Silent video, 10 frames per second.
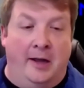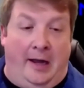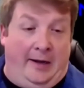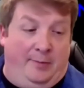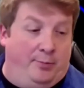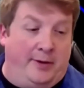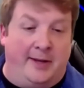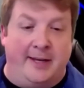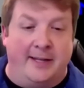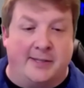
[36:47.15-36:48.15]
Hey, bring the
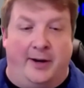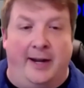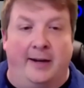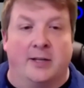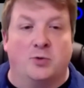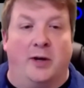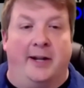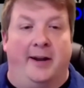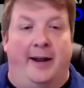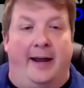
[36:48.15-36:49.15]
kids in there. Hey, let's write
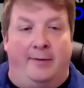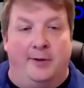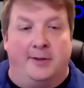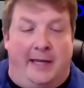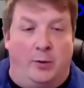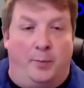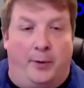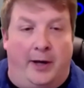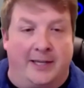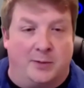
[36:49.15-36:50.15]
down everything we
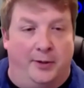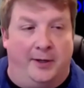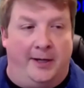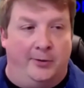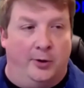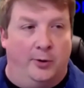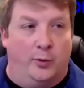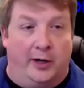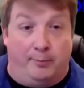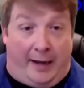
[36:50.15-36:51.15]
possibly either
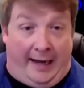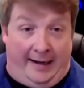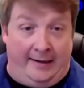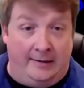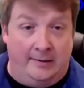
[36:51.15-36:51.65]
we're going to buy,